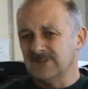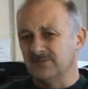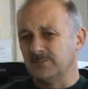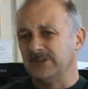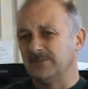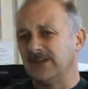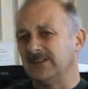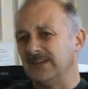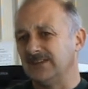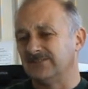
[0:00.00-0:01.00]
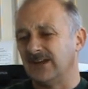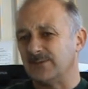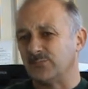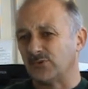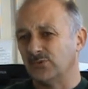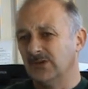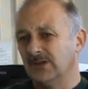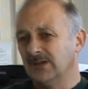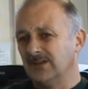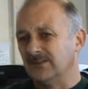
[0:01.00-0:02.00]
would have been about the end of April,
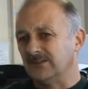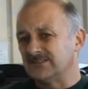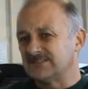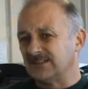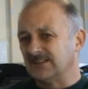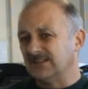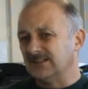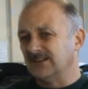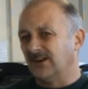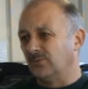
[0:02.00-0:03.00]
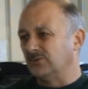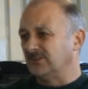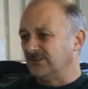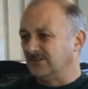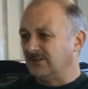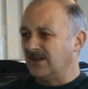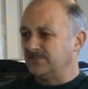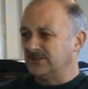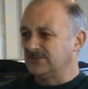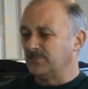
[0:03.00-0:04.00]
that I wouldn't do that
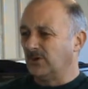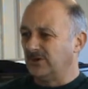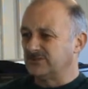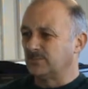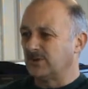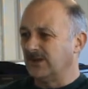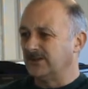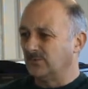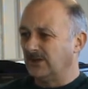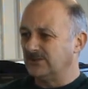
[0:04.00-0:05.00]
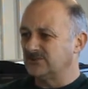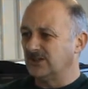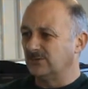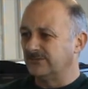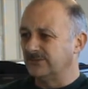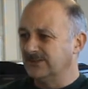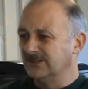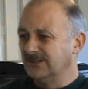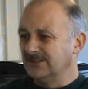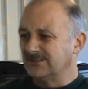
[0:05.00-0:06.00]
because Pies were playing away at Shelford.
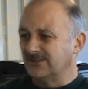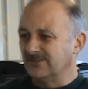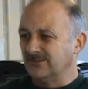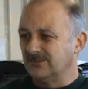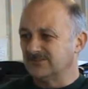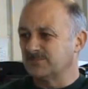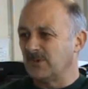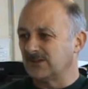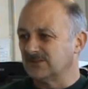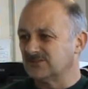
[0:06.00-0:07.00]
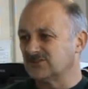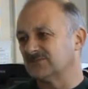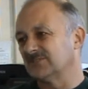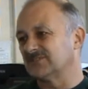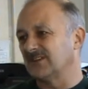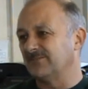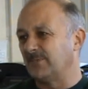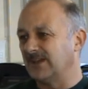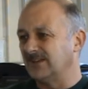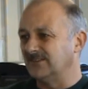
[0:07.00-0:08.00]
So I thought I'll smuggle the stuff
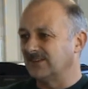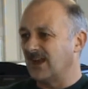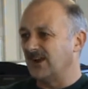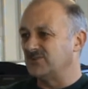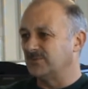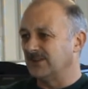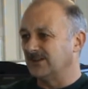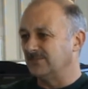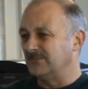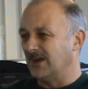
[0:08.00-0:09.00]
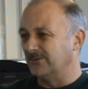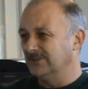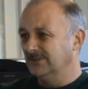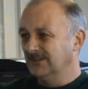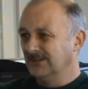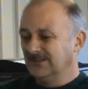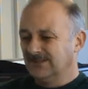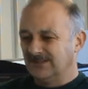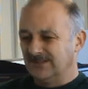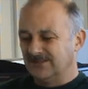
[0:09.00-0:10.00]
back in the garage without him knowing,
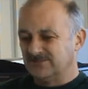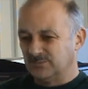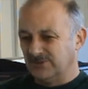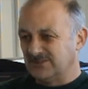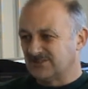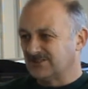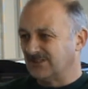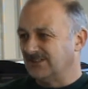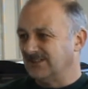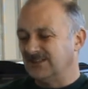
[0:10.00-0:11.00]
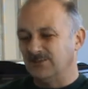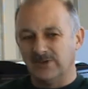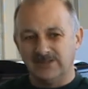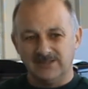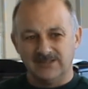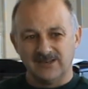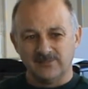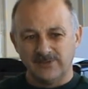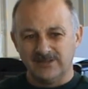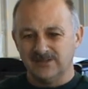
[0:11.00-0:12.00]
to which he went in there
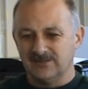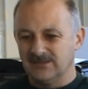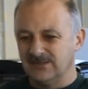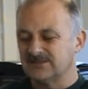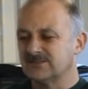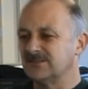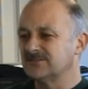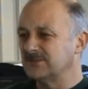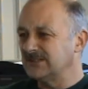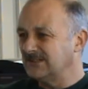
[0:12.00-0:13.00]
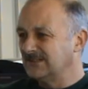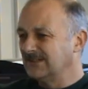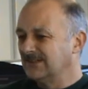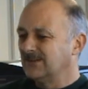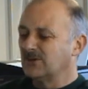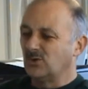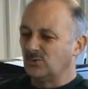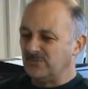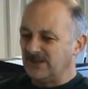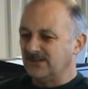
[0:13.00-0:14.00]
and went, "Excuse me?" Called me